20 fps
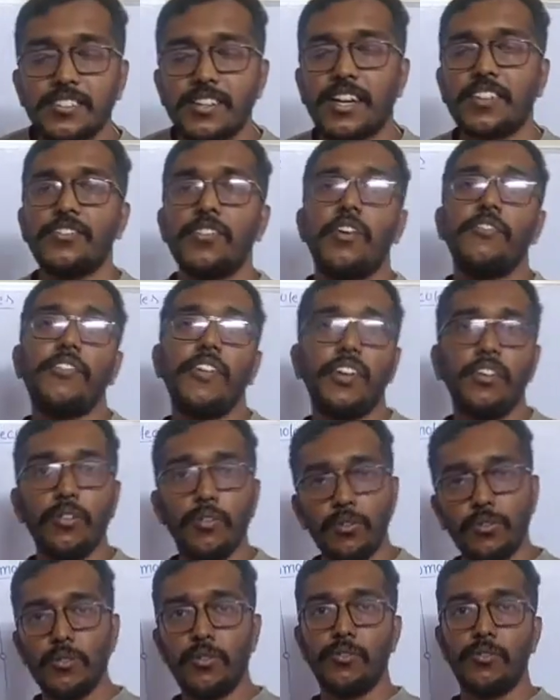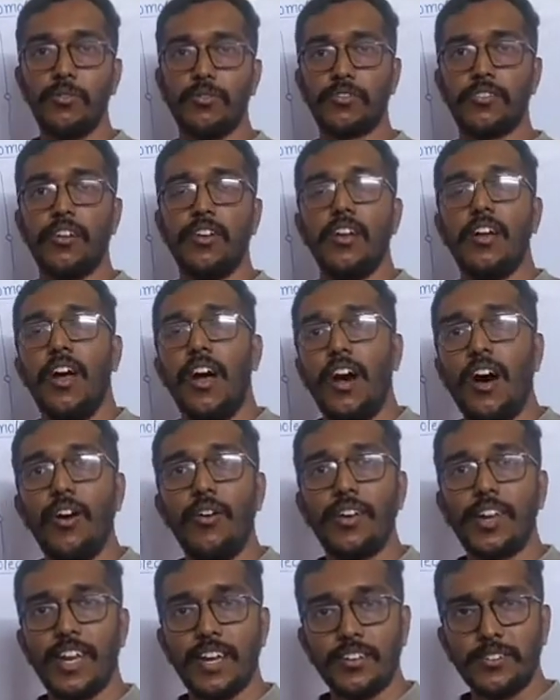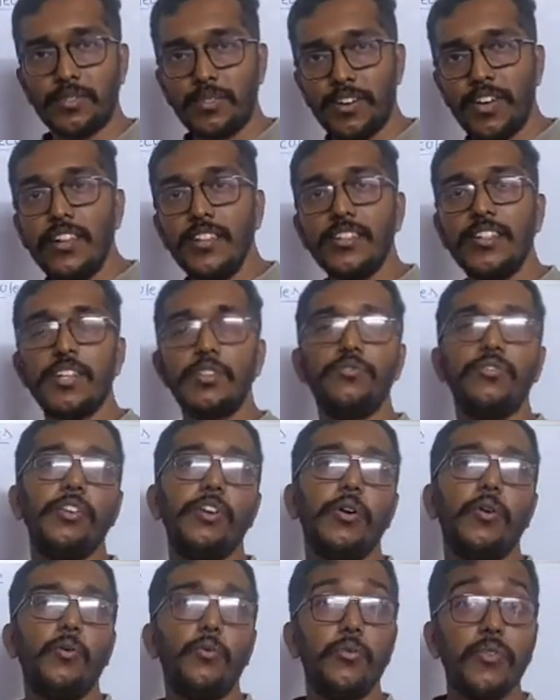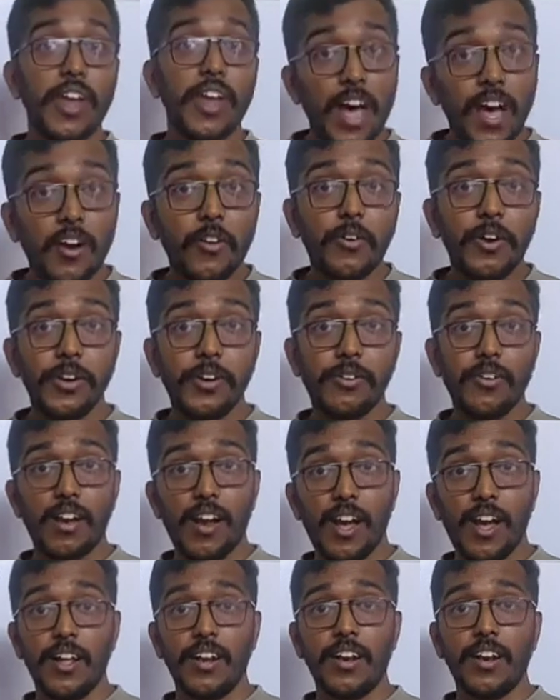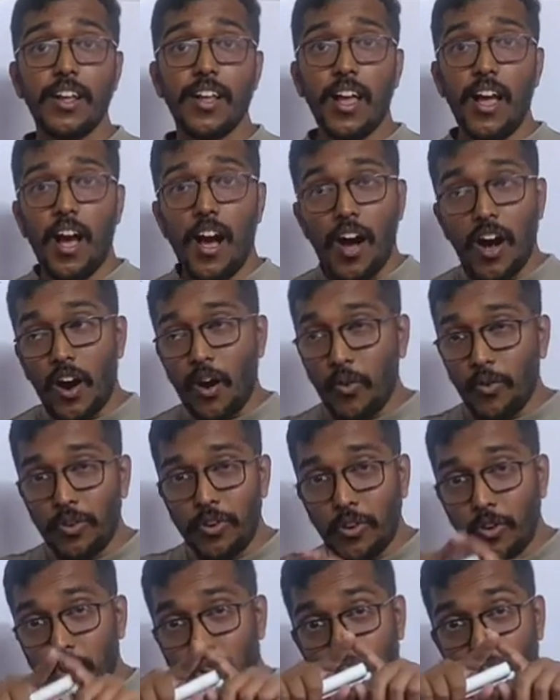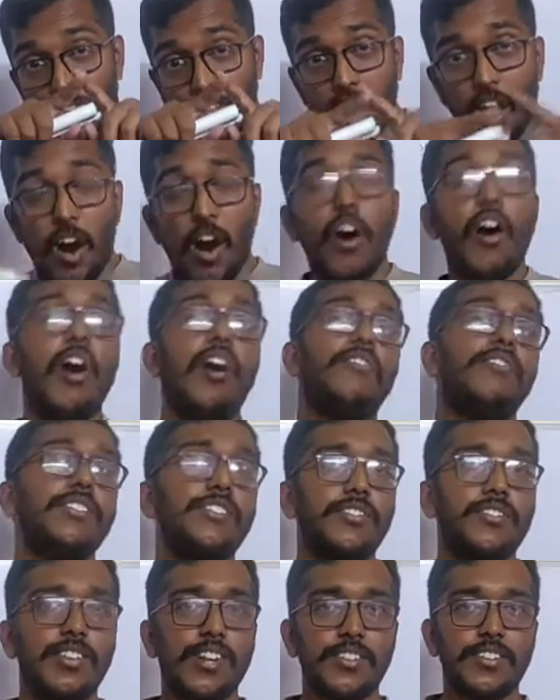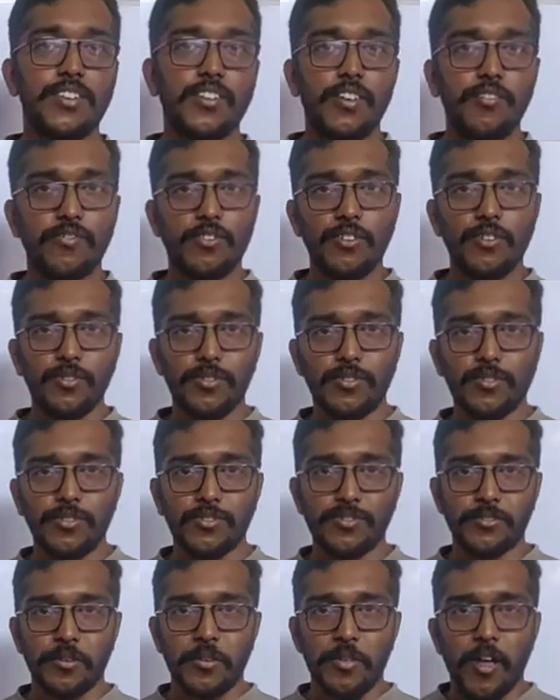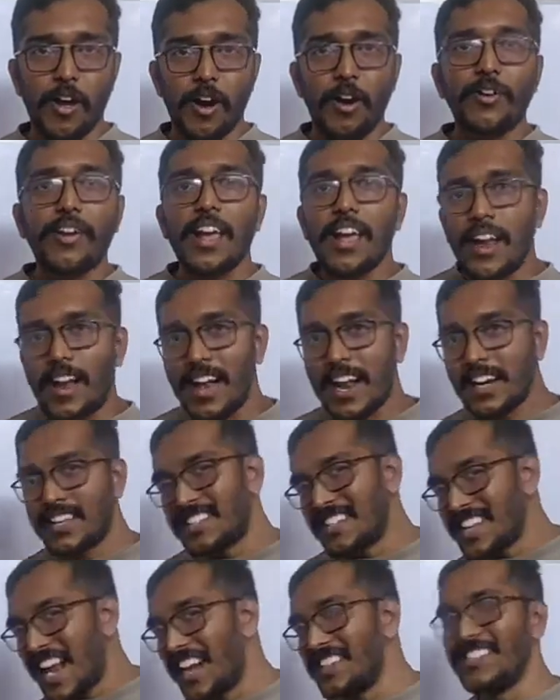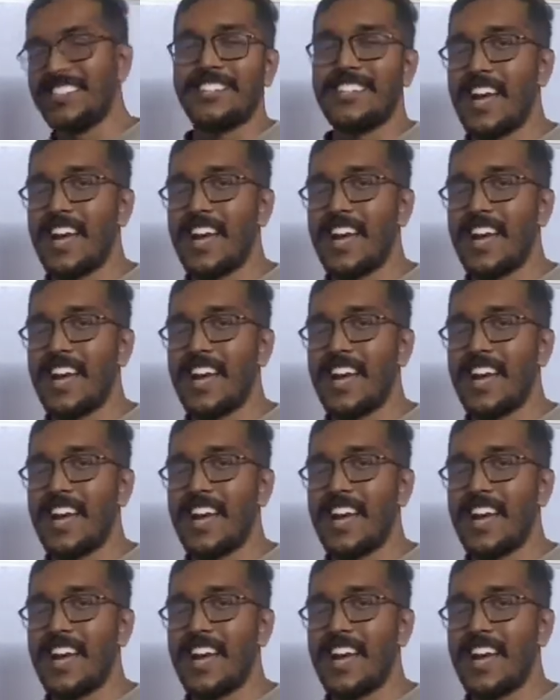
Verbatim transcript: structure of a glucose okay so in this video we are going to learn how to draw the Haworth structure of glucose. Okay, let's start this